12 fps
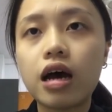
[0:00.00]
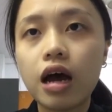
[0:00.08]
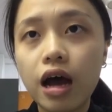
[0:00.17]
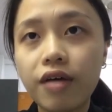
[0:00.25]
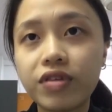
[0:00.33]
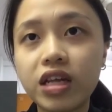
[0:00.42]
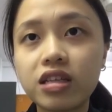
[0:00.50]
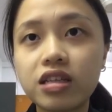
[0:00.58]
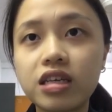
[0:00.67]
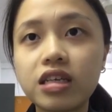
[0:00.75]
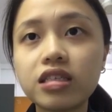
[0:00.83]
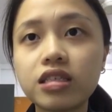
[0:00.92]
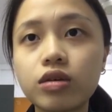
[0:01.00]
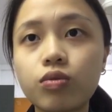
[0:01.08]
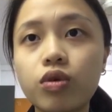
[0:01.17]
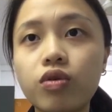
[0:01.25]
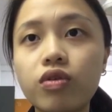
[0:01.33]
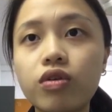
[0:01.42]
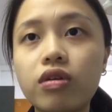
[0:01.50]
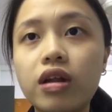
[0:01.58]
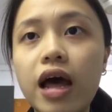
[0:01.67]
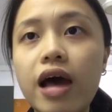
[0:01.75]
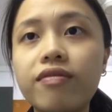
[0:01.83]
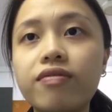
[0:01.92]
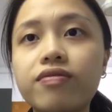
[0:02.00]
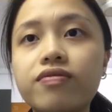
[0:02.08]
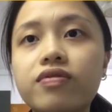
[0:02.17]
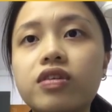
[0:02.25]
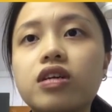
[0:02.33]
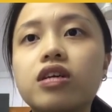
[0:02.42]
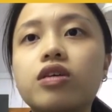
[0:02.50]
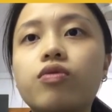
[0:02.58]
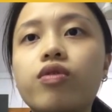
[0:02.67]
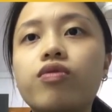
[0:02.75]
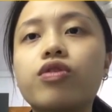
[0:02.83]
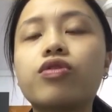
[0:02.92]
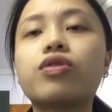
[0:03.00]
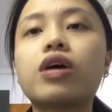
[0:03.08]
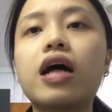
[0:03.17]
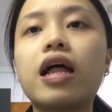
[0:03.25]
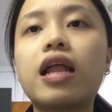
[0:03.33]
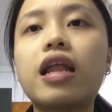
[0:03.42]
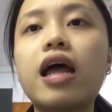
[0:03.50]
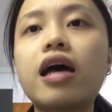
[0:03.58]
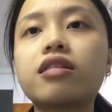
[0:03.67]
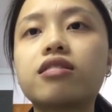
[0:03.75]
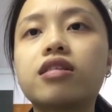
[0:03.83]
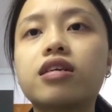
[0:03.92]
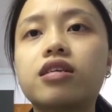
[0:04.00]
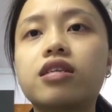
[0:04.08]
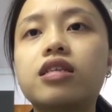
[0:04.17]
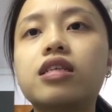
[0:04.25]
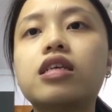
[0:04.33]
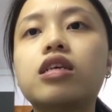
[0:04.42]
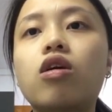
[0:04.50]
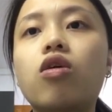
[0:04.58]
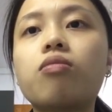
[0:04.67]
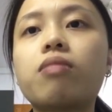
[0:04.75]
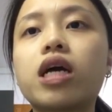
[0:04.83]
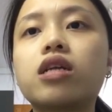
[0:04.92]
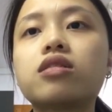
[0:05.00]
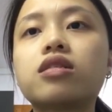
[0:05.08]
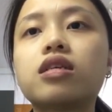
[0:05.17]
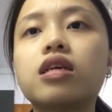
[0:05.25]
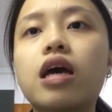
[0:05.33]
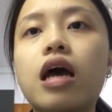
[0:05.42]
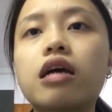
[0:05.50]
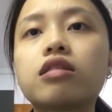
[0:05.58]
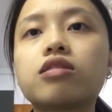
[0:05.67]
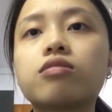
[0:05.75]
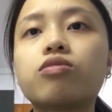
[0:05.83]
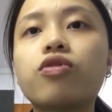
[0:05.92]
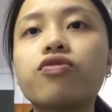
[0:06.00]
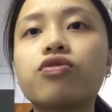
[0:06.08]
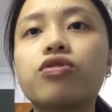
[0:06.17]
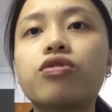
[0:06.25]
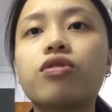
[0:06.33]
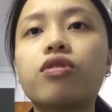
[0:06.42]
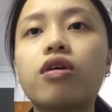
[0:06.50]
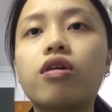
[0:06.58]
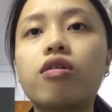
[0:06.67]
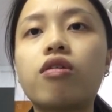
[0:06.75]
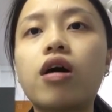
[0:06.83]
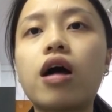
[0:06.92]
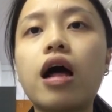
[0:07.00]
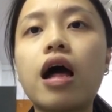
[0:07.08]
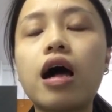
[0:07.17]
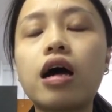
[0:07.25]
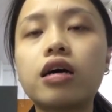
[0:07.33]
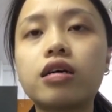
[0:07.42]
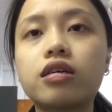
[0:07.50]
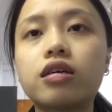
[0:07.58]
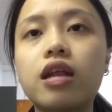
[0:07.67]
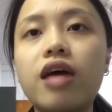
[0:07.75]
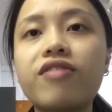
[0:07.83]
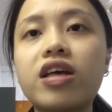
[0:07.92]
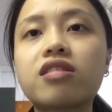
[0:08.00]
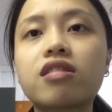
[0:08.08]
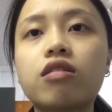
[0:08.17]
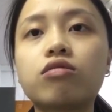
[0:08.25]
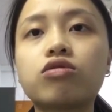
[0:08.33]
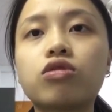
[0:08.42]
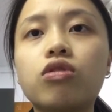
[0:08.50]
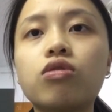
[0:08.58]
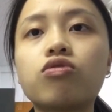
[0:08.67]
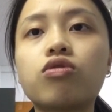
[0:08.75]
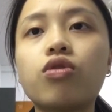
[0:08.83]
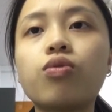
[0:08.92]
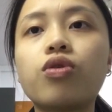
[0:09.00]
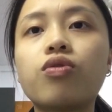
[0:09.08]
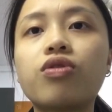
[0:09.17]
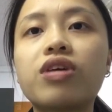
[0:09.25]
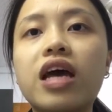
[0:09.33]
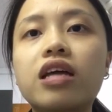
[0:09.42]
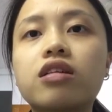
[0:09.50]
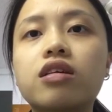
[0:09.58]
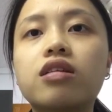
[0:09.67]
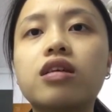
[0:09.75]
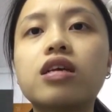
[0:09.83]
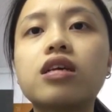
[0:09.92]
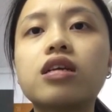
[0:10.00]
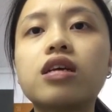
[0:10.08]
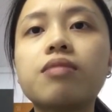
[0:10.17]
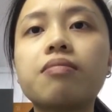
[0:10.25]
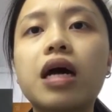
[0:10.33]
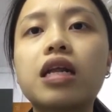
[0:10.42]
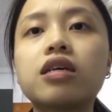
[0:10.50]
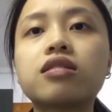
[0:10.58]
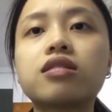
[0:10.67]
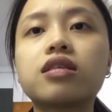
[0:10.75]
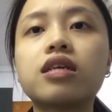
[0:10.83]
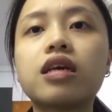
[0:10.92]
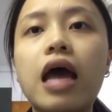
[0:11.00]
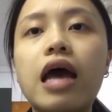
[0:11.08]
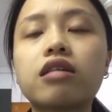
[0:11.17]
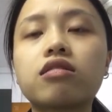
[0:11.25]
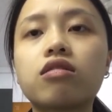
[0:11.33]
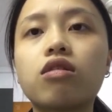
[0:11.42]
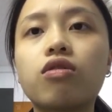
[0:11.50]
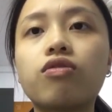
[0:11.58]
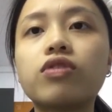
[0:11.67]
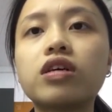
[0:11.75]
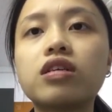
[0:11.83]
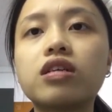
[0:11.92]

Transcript: after this we will let the To minus Tx move to the left hand side also, so we will get the Tt minus Tx over